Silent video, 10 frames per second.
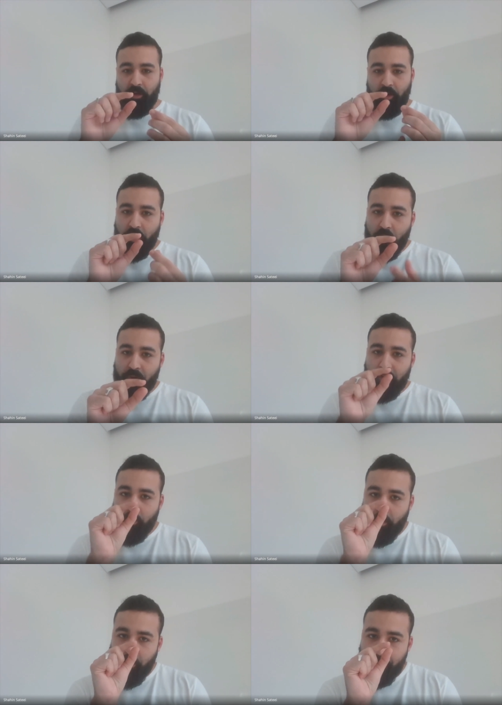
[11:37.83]

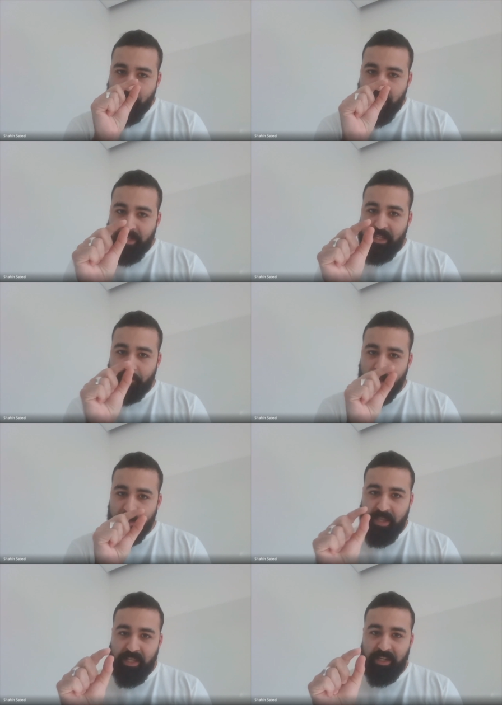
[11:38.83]
going meaning by
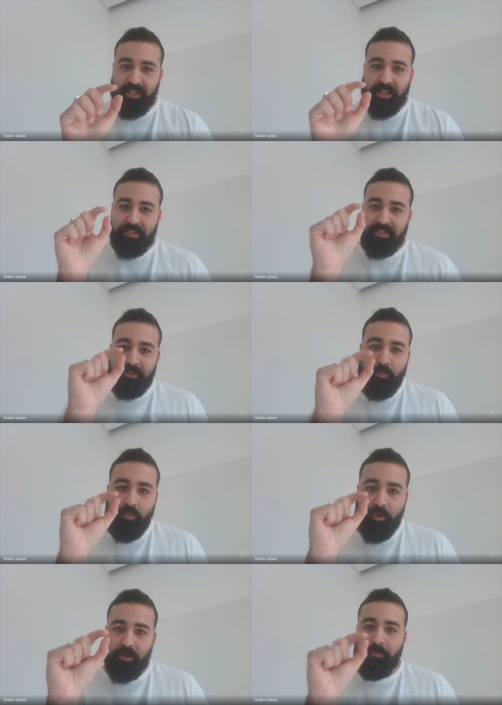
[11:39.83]
meaning, like
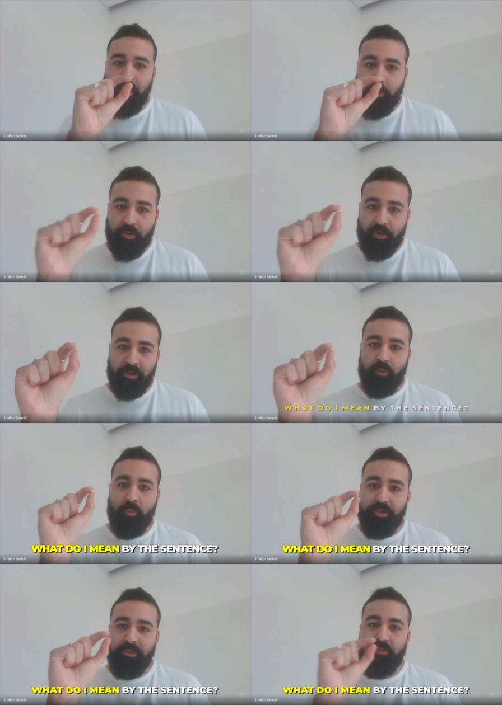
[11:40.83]
word by word.
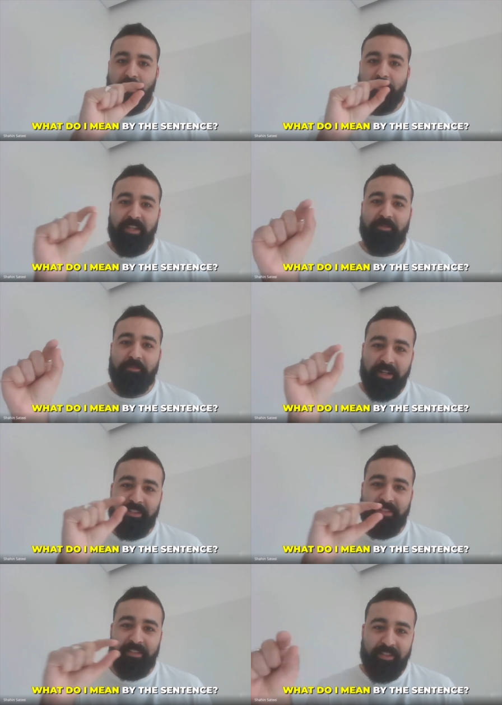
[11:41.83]
What do I mean by
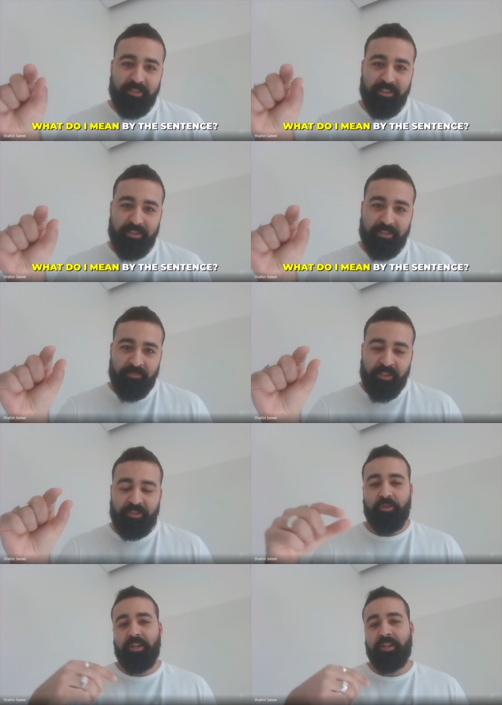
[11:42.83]
this sentence?
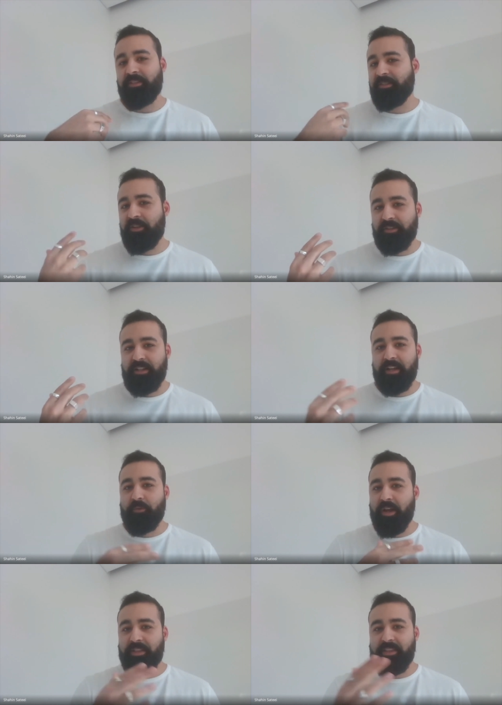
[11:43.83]
So it's not
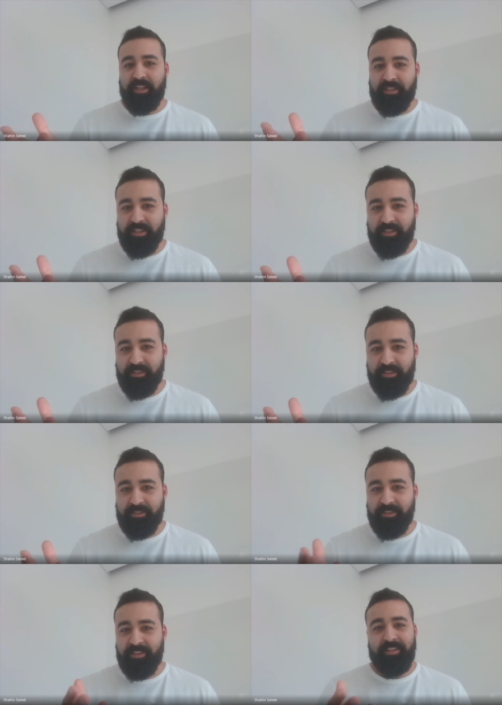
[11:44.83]
like writing a
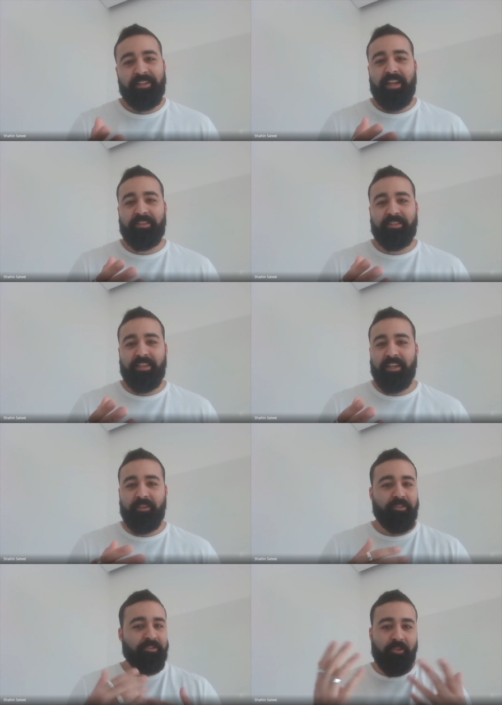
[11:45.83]
sentence and
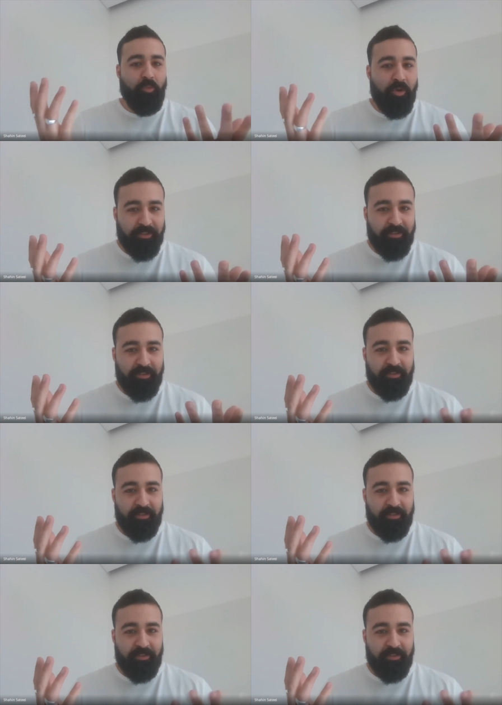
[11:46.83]
saying, so what?